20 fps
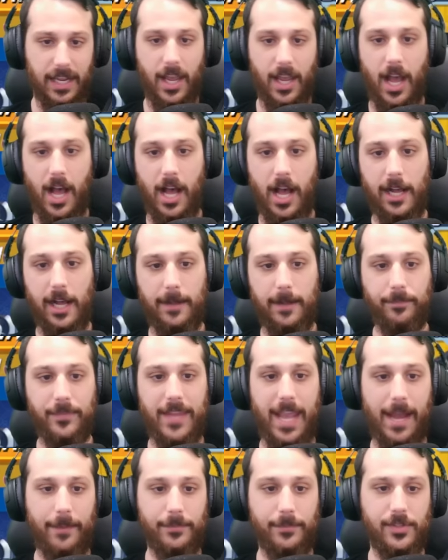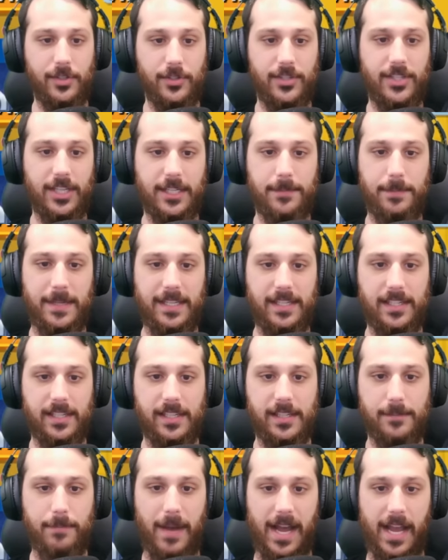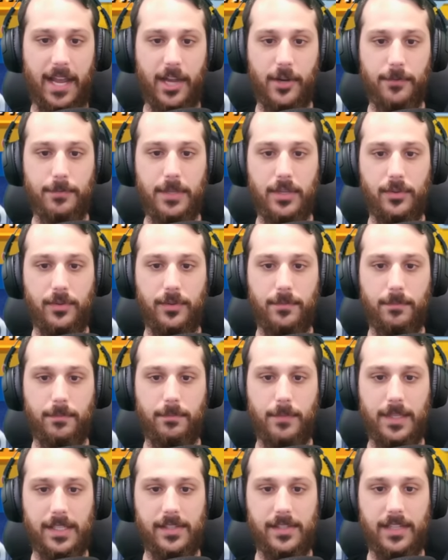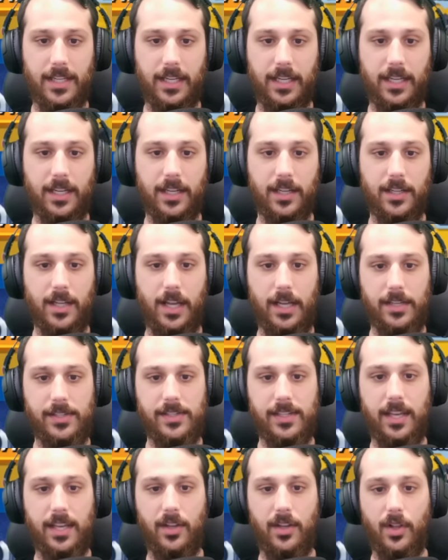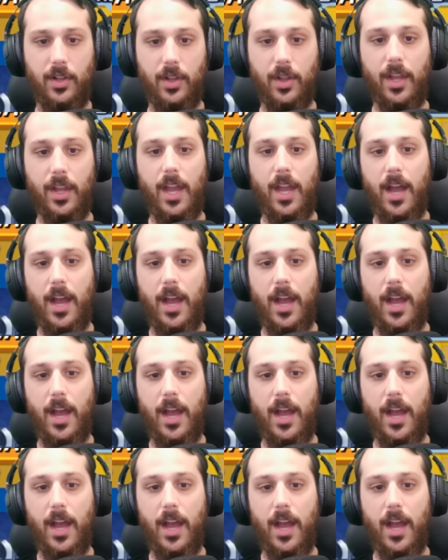Yeah, so 6 pieces, Bio, Mutant, Mystic, Skill,